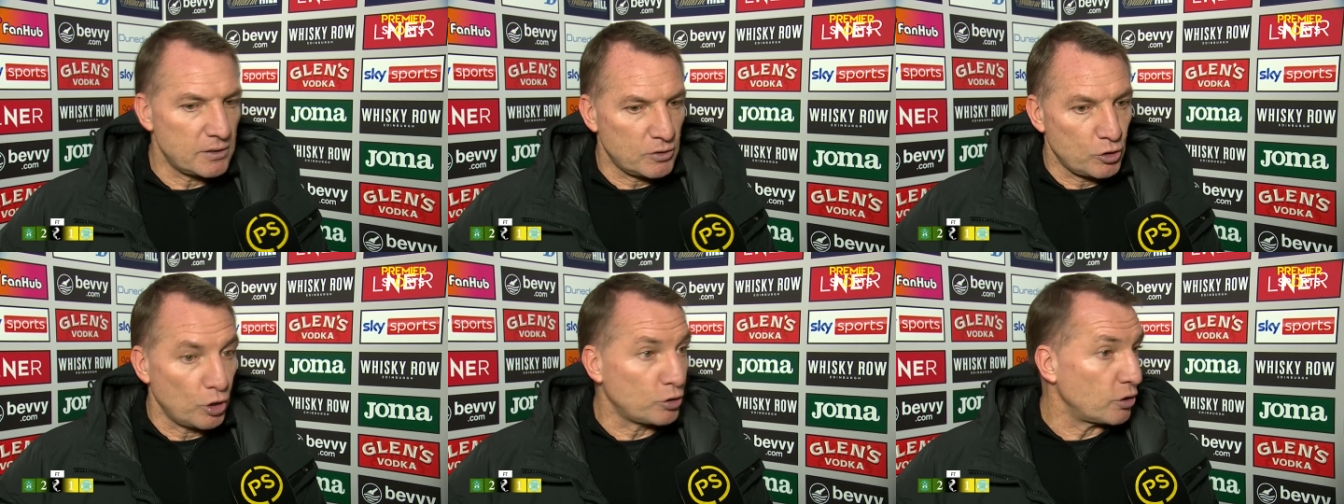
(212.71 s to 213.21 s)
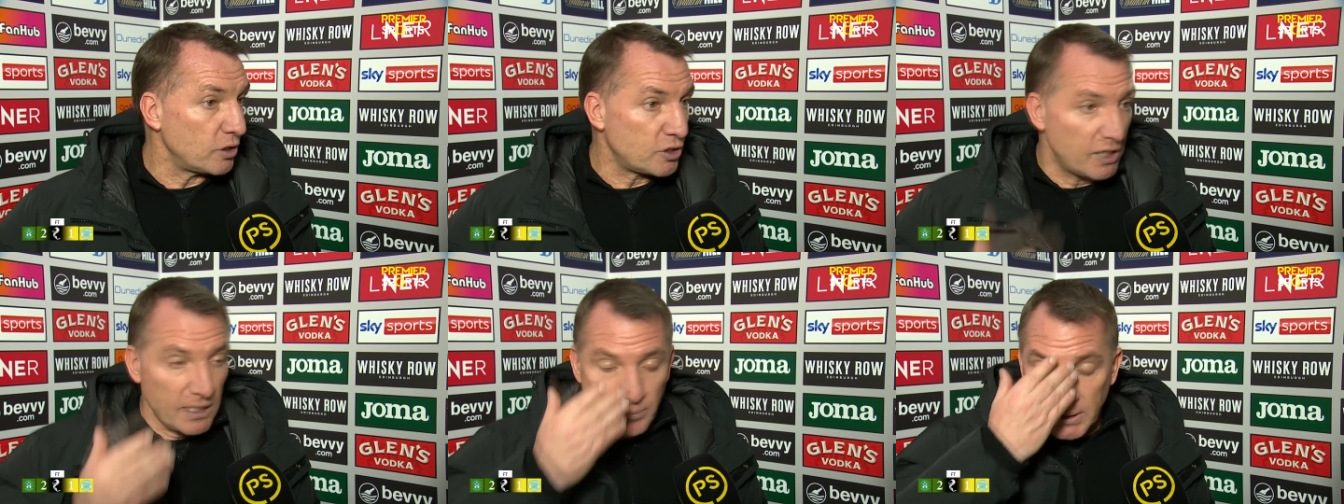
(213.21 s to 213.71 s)
Jota the
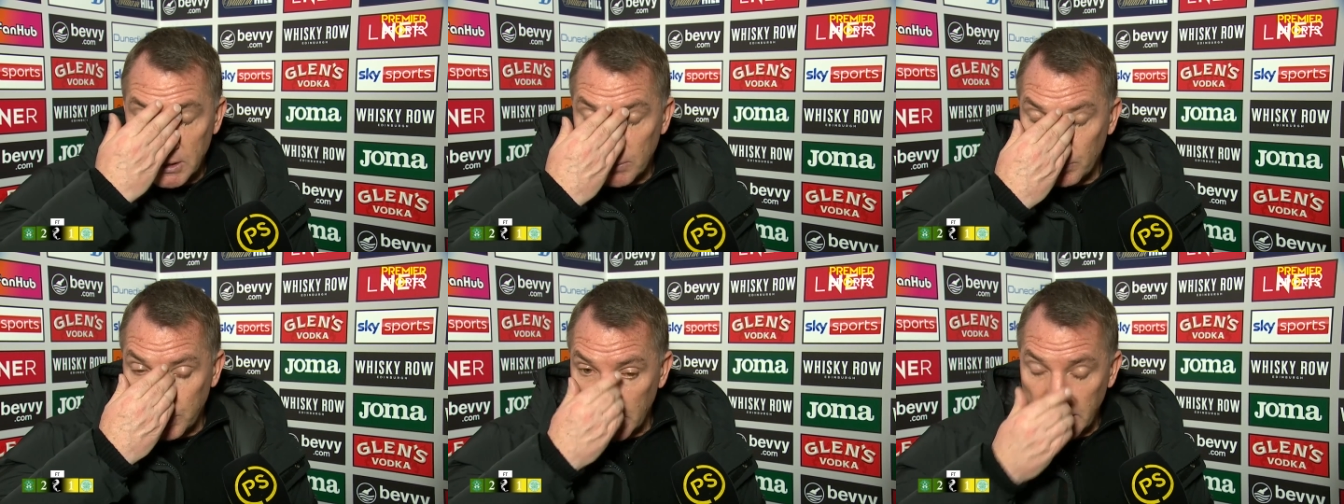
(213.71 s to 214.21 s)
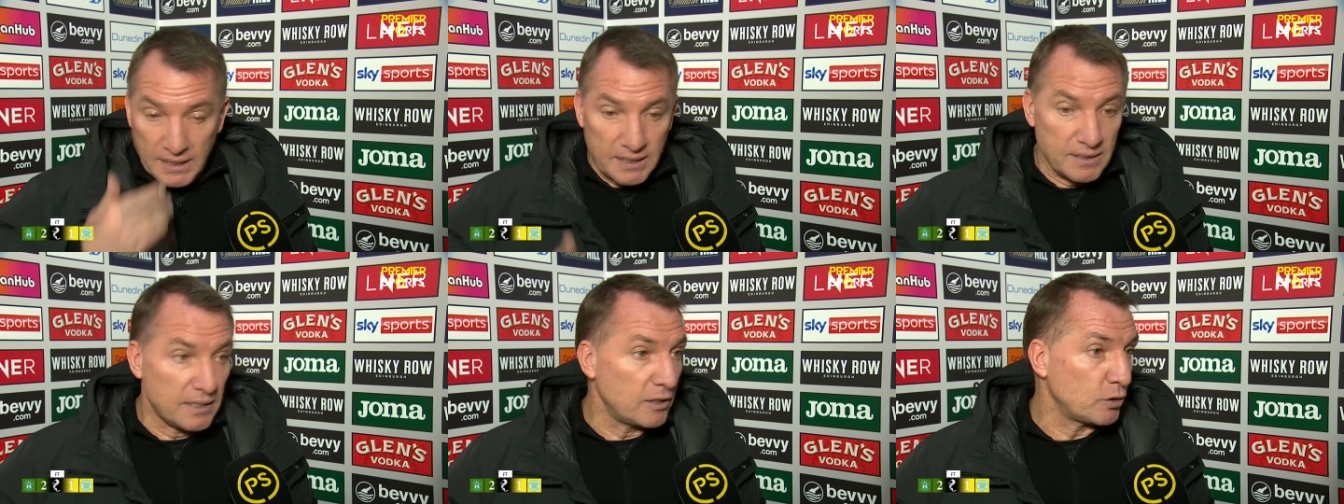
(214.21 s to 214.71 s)
same, hasn't
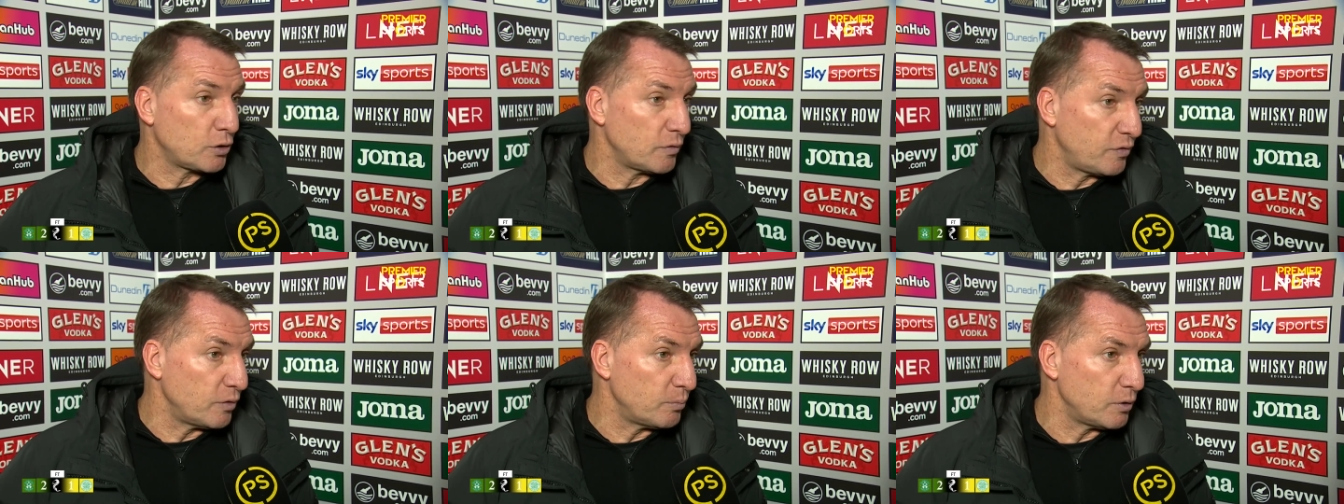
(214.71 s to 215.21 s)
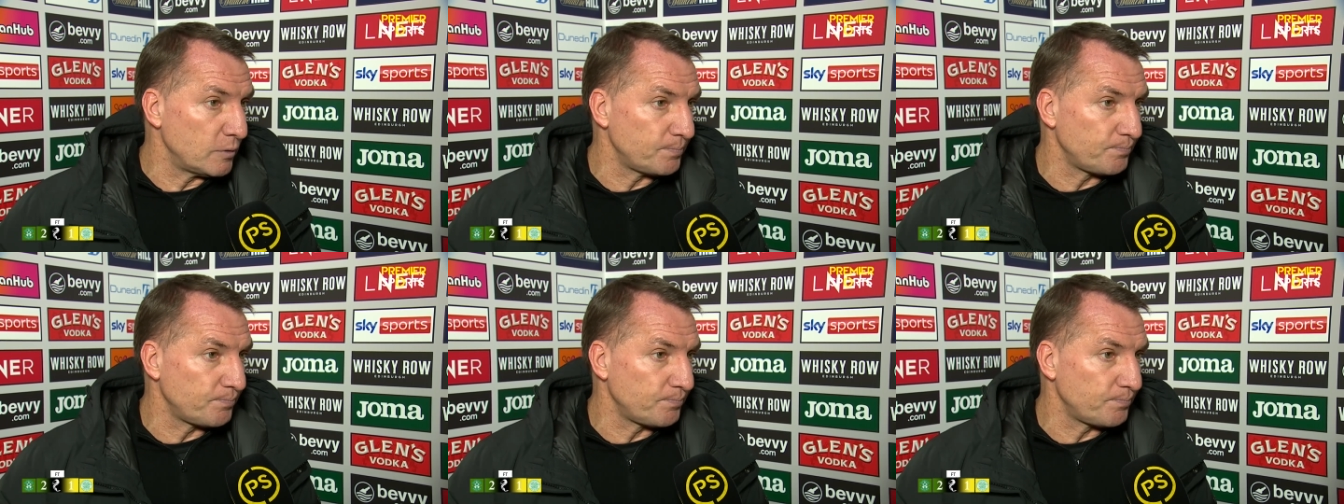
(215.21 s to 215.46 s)
played a lot of football,